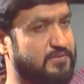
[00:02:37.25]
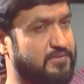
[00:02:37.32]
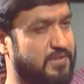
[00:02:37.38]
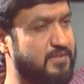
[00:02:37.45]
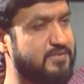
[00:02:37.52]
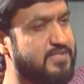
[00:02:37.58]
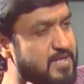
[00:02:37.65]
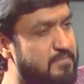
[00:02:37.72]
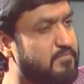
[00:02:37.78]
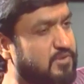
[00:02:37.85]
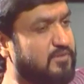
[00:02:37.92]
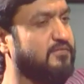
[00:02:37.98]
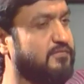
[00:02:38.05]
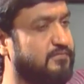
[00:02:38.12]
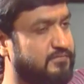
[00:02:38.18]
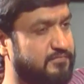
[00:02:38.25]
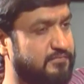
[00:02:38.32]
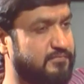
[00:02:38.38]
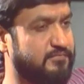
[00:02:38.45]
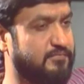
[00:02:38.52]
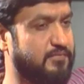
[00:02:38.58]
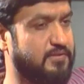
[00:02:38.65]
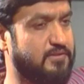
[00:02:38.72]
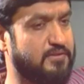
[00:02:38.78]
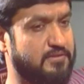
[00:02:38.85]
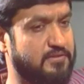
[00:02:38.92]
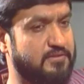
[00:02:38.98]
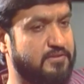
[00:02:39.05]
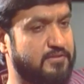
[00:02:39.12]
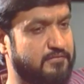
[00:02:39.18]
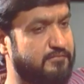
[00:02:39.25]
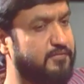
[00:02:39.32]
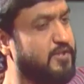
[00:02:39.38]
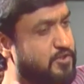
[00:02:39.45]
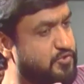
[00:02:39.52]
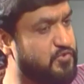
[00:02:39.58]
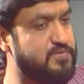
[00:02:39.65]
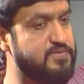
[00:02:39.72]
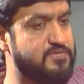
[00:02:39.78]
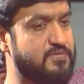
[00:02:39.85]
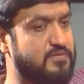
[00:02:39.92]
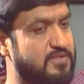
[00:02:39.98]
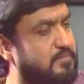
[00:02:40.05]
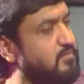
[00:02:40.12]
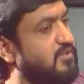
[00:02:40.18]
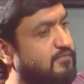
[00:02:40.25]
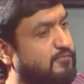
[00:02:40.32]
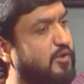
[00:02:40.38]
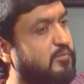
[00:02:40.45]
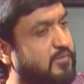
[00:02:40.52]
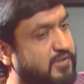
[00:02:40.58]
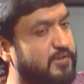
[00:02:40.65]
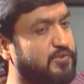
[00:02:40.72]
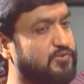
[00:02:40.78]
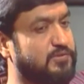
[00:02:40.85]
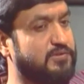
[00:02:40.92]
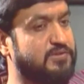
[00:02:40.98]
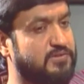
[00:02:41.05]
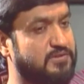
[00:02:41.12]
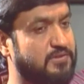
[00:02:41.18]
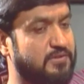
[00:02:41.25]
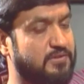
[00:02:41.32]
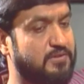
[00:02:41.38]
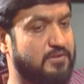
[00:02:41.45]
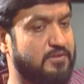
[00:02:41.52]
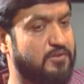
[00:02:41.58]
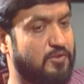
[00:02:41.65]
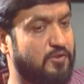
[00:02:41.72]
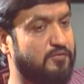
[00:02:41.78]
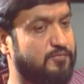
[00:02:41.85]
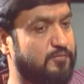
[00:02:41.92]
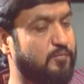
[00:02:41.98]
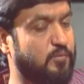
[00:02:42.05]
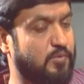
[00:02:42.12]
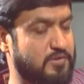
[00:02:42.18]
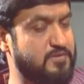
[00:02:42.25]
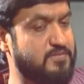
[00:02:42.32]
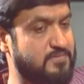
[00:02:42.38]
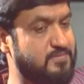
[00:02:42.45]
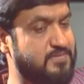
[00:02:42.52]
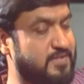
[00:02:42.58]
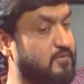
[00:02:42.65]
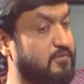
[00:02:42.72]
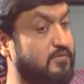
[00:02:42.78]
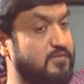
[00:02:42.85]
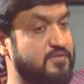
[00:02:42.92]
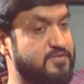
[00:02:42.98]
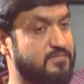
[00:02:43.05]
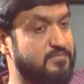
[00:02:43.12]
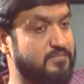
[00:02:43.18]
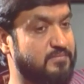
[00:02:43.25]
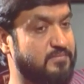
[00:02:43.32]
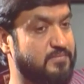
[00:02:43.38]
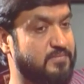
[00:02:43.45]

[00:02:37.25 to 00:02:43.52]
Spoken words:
There are a number of versions, a number of formulations of what secularism